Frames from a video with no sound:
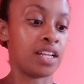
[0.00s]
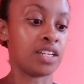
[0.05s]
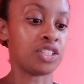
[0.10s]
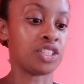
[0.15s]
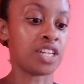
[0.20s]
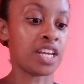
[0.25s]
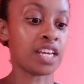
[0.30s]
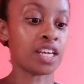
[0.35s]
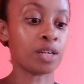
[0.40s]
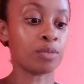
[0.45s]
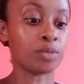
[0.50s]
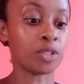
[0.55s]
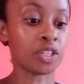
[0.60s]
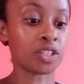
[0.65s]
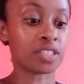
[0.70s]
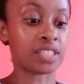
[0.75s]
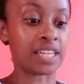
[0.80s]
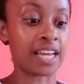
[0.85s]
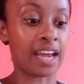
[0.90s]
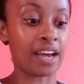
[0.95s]
Jacob
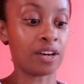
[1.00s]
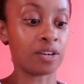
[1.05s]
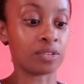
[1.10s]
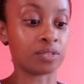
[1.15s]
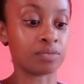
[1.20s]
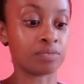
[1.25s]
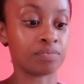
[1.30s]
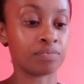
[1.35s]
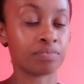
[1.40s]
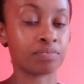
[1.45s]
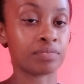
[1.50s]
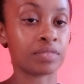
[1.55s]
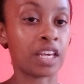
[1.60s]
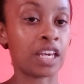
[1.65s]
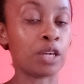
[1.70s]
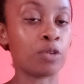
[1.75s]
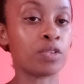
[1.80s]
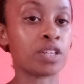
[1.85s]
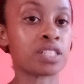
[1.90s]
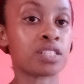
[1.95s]
looked down.
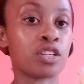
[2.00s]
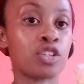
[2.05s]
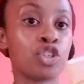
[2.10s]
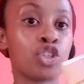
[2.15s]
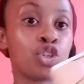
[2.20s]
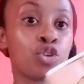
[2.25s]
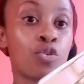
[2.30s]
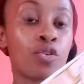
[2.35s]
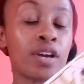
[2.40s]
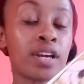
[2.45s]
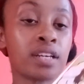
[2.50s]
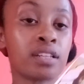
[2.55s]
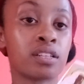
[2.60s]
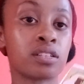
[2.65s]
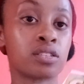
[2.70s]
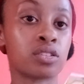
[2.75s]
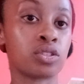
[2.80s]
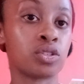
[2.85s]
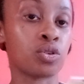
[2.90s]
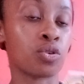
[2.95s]
He was enjoying
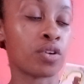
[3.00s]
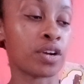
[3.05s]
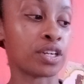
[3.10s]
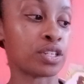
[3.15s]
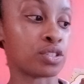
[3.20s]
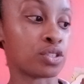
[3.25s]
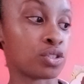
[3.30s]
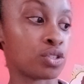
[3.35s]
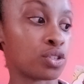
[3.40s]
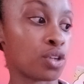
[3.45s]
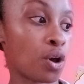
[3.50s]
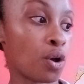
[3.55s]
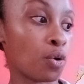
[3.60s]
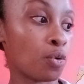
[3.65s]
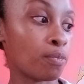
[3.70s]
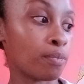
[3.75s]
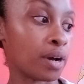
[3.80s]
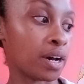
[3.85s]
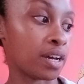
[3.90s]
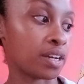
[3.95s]
the story
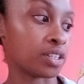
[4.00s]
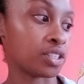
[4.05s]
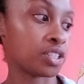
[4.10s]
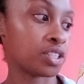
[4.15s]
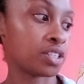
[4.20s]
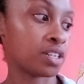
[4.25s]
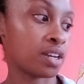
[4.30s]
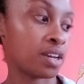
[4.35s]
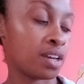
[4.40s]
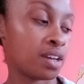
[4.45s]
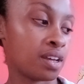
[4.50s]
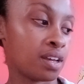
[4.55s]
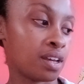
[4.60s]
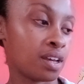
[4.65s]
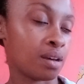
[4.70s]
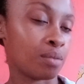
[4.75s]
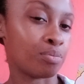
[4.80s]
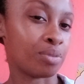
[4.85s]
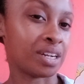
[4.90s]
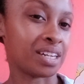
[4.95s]
so much,
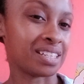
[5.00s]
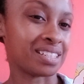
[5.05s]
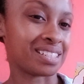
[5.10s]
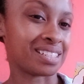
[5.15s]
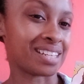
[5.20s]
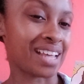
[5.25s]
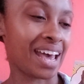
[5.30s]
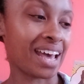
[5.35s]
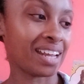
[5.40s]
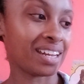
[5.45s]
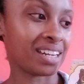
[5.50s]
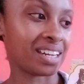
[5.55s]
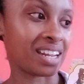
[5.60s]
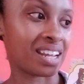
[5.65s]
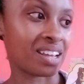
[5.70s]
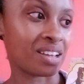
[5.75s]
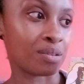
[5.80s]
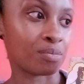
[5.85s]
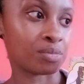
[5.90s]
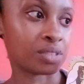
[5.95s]
but it
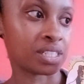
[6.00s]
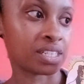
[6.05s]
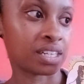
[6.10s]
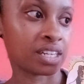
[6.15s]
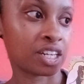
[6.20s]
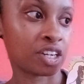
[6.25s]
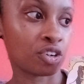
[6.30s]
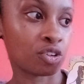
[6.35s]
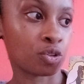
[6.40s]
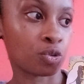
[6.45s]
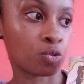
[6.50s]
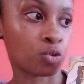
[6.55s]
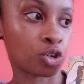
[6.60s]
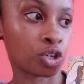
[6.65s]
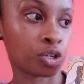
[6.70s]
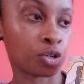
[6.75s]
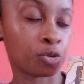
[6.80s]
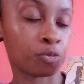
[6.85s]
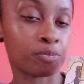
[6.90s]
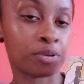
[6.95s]
saddened him to hear the
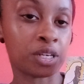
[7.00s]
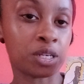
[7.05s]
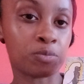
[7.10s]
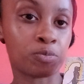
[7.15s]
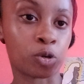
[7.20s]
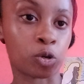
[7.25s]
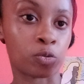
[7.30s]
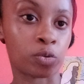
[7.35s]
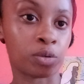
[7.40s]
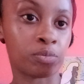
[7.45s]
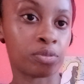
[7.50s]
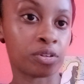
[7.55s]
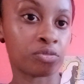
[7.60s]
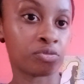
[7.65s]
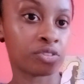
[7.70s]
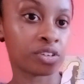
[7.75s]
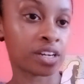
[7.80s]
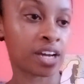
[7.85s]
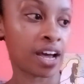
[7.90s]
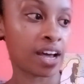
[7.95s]
royal people would be
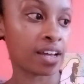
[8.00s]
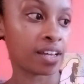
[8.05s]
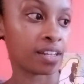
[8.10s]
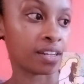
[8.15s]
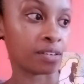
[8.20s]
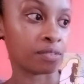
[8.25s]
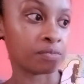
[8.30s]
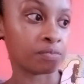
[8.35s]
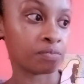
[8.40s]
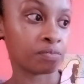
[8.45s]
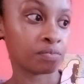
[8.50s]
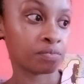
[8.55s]
forgotten.